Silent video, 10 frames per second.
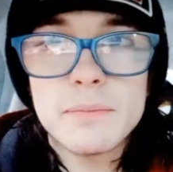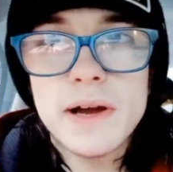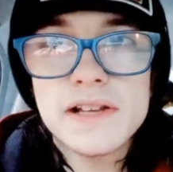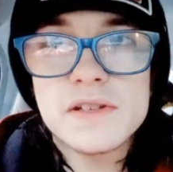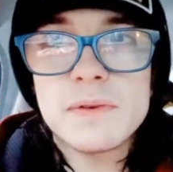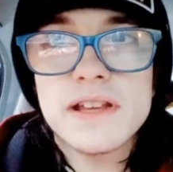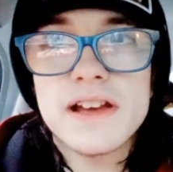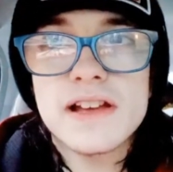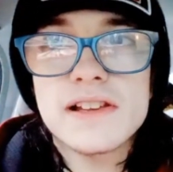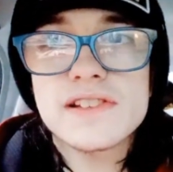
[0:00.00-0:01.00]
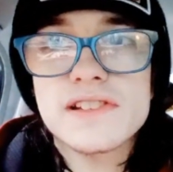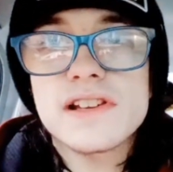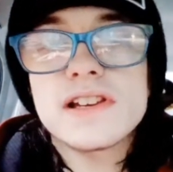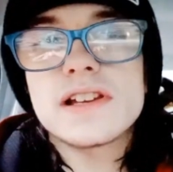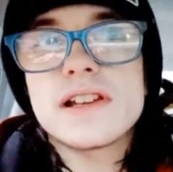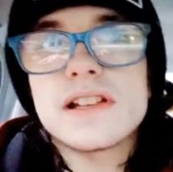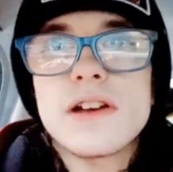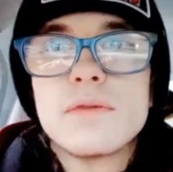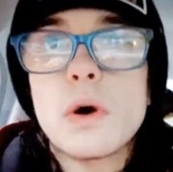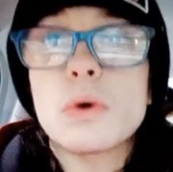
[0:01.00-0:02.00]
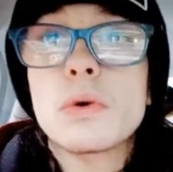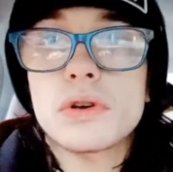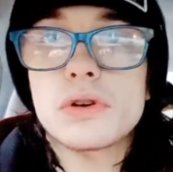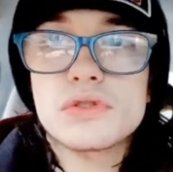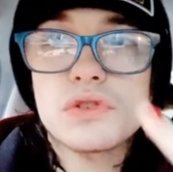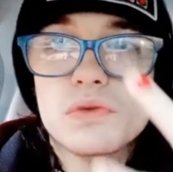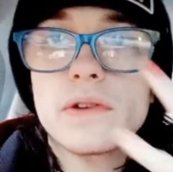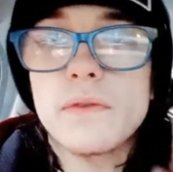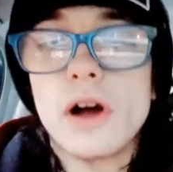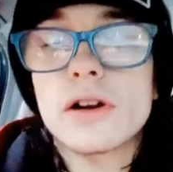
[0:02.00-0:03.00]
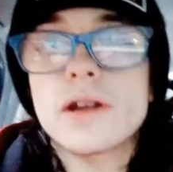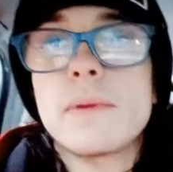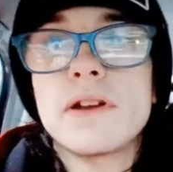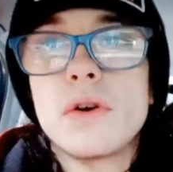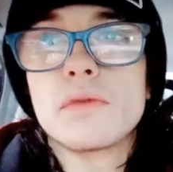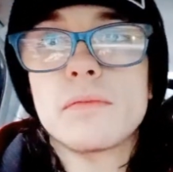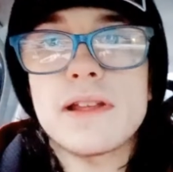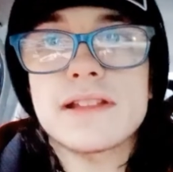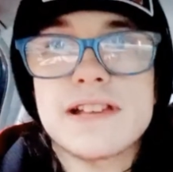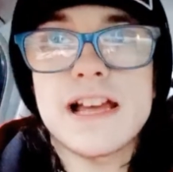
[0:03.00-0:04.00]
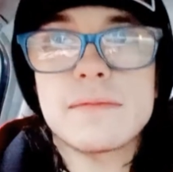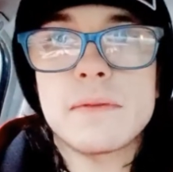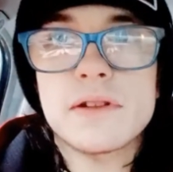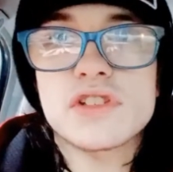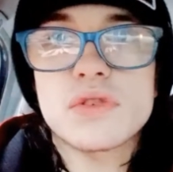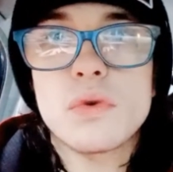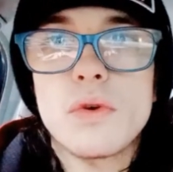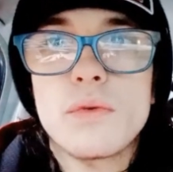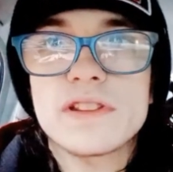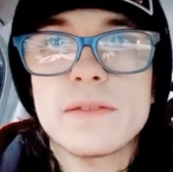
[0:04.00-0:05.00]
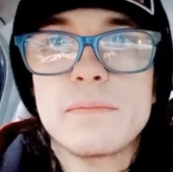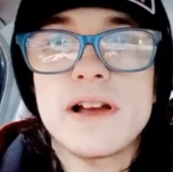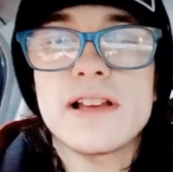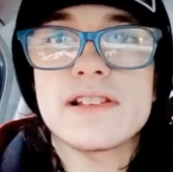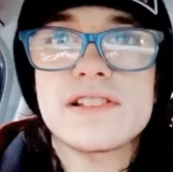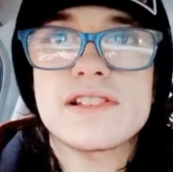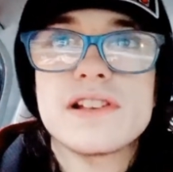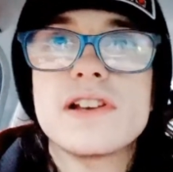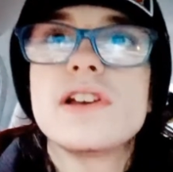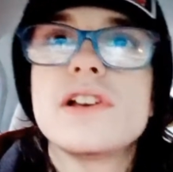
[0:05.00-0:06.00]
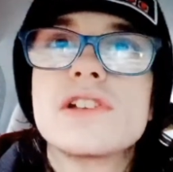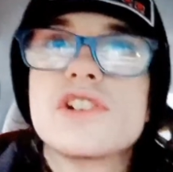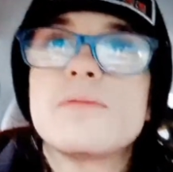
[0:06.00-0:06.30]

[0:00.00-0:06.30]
bus because vocal rehearsals would have already been over by the time I'm at school with the bus. So